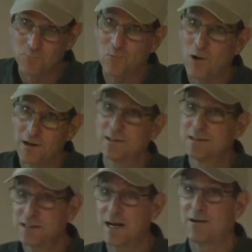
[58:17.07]

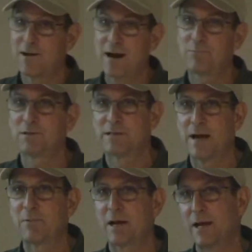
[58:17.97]
one cider apple,
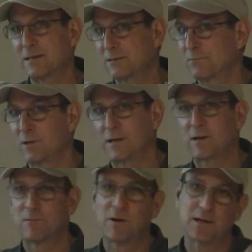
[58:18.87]
Dabinett is a really
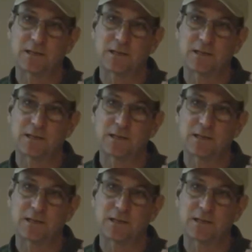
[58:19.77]
good one.